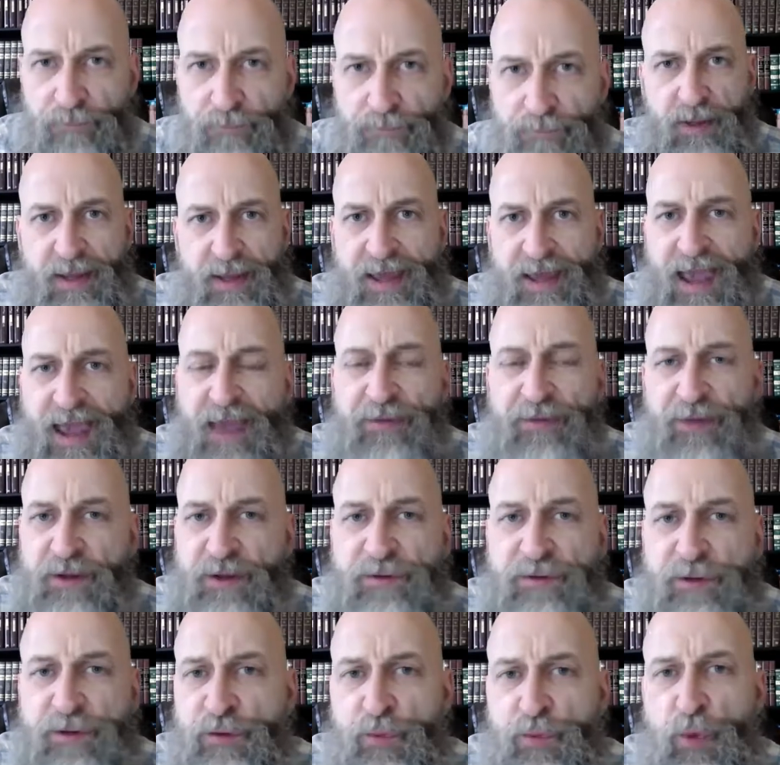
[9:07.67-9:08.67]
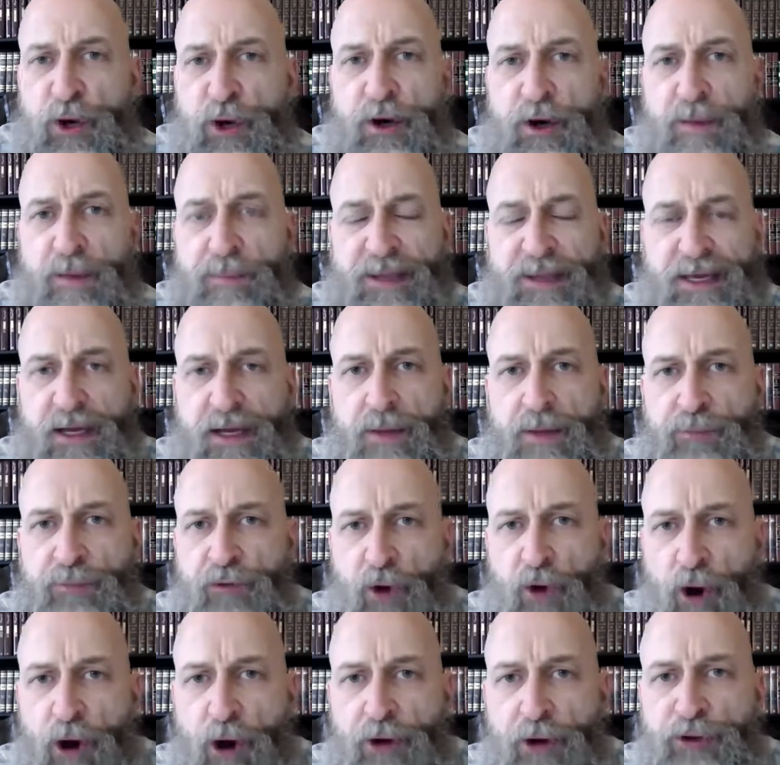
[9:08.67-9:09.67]
And this is where it becomes
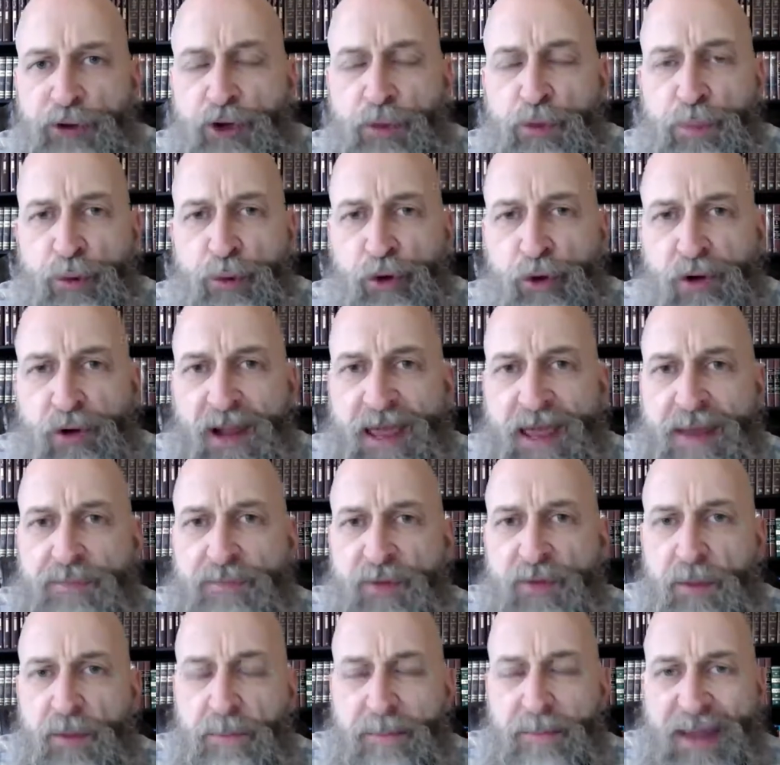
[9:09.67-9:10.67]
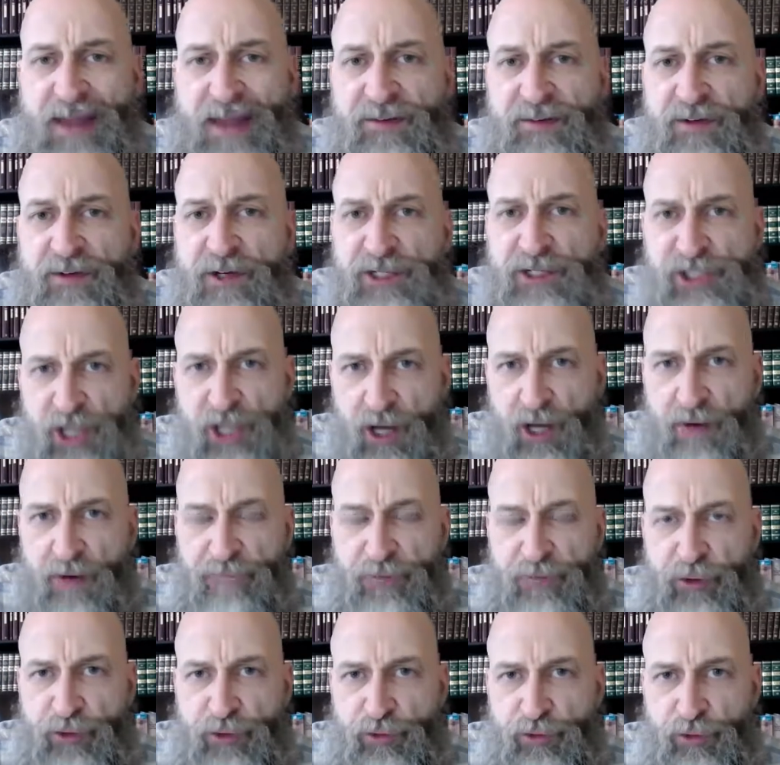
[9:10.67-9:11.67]
hard to proclaim the message of the
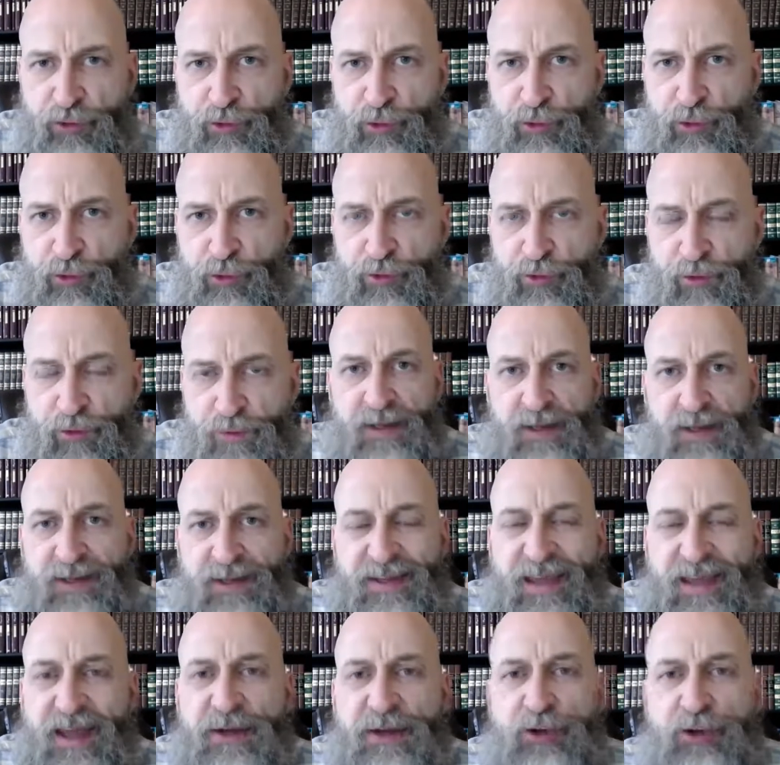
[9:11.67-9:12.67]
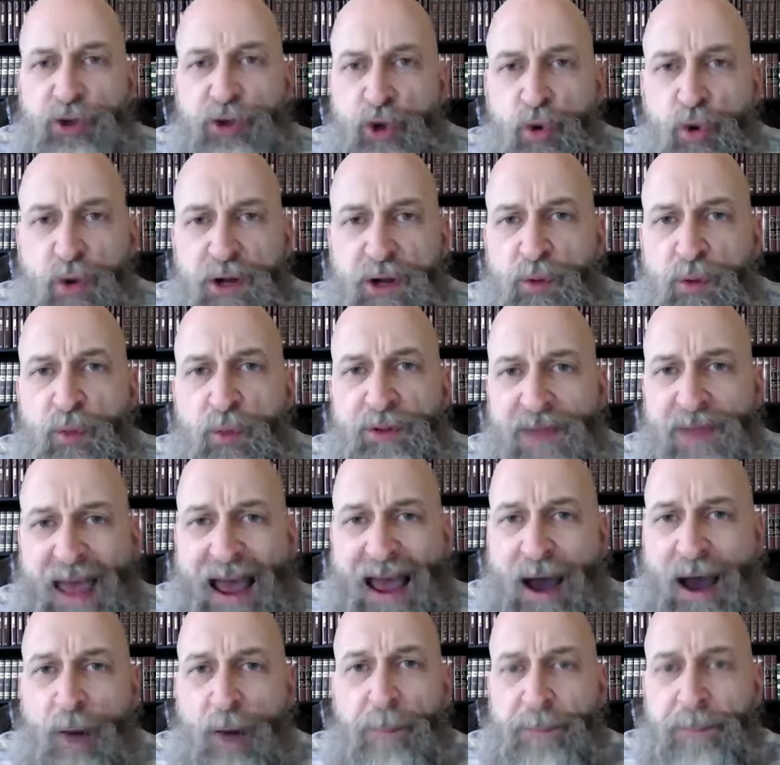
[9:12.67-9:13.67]
truth, yet do it without
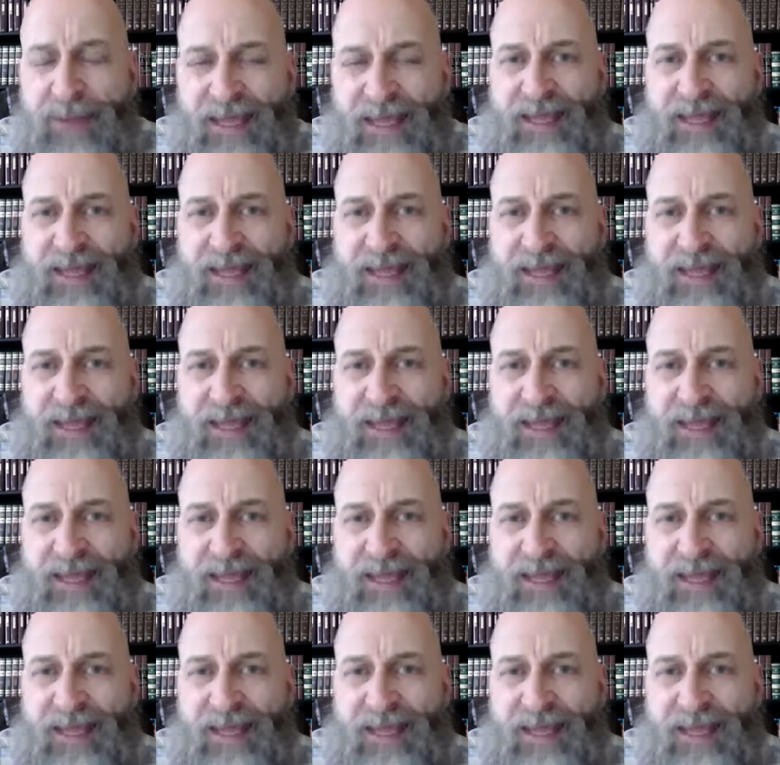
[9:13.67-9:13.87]
being